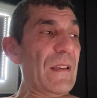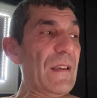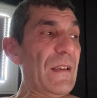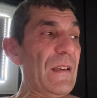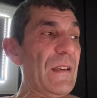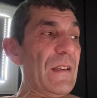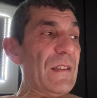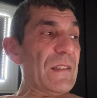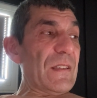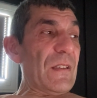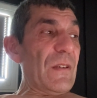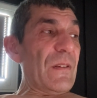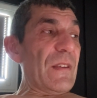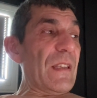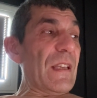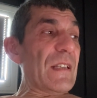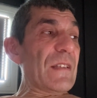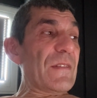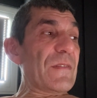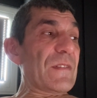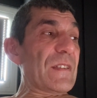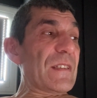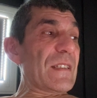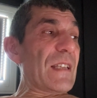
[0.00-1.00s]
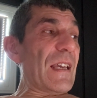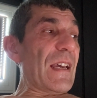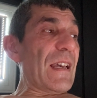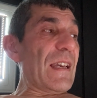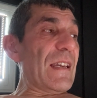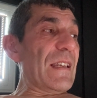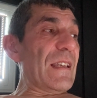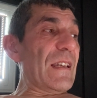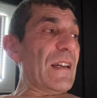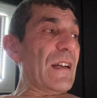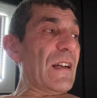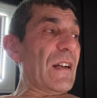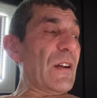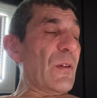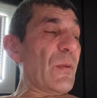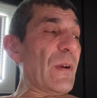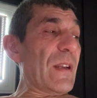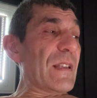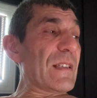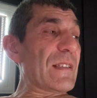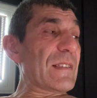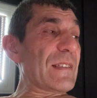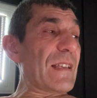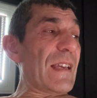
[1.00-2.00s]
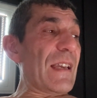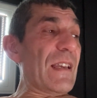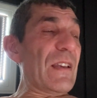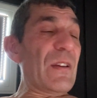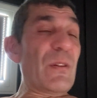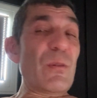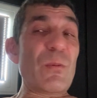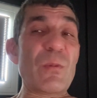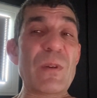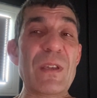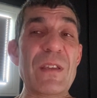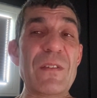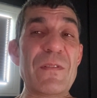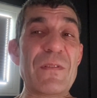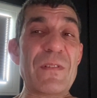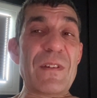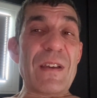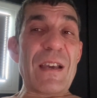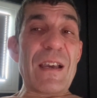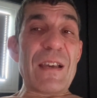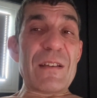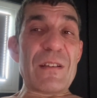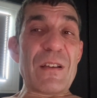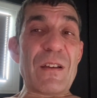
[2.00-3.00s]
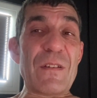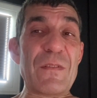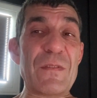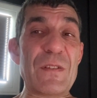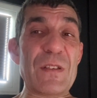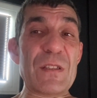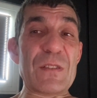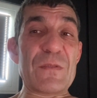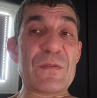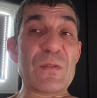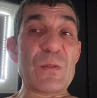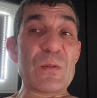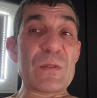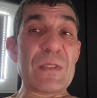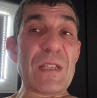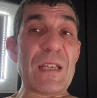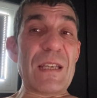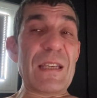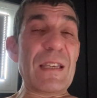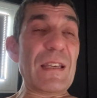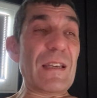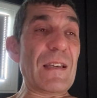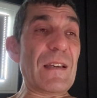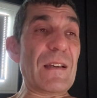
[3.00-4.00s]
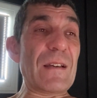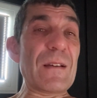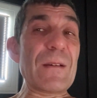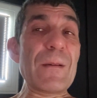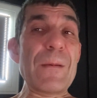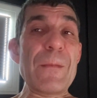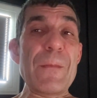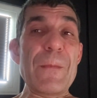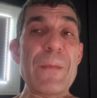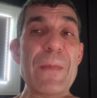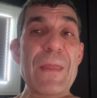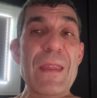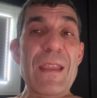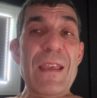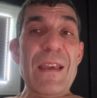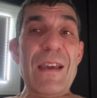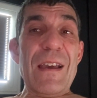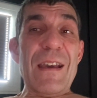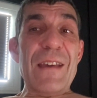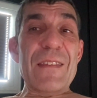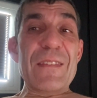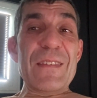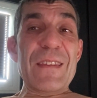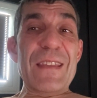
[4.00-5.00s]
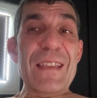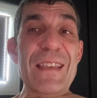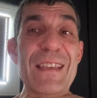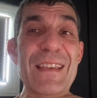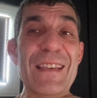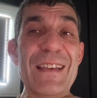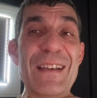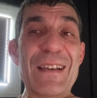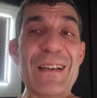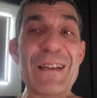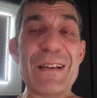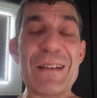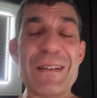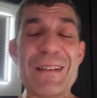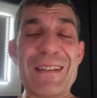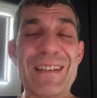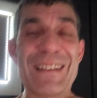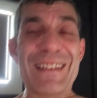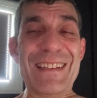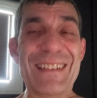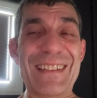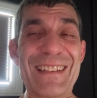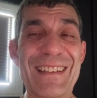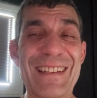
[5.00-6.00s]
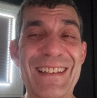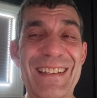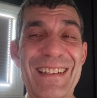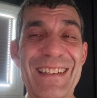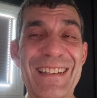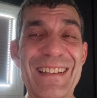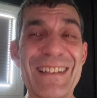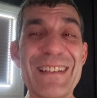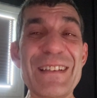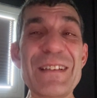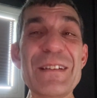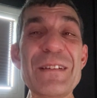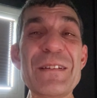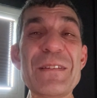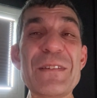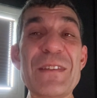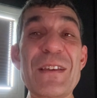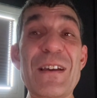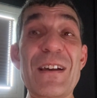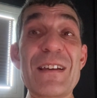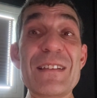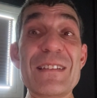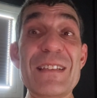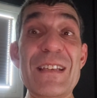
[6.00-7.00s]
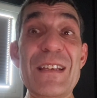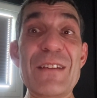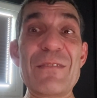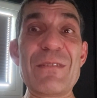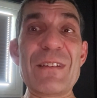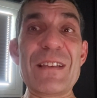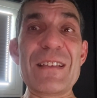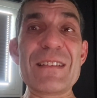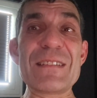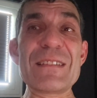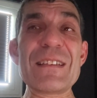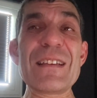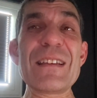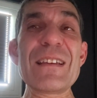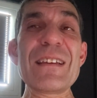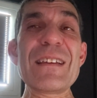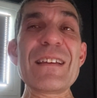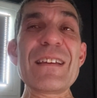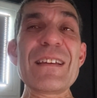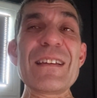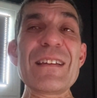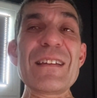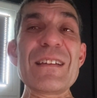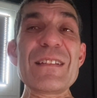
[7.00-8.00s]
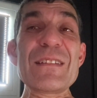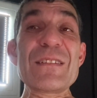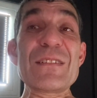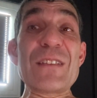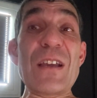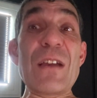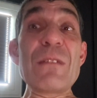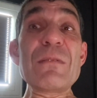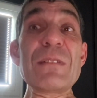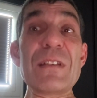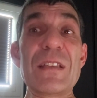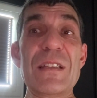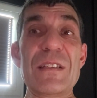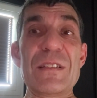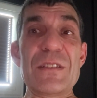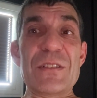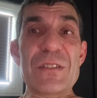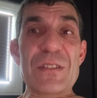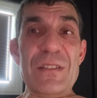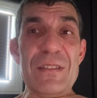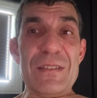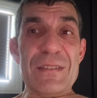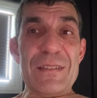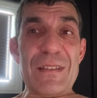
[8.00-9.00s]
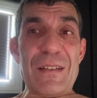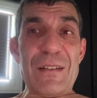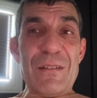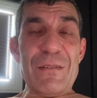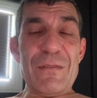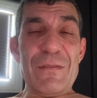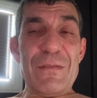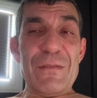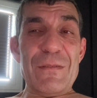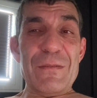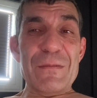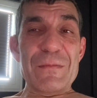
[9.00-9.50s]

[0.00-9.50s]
So at the end of today, Wednesday, we've had our first full day here, and the the idea is don't injure yourself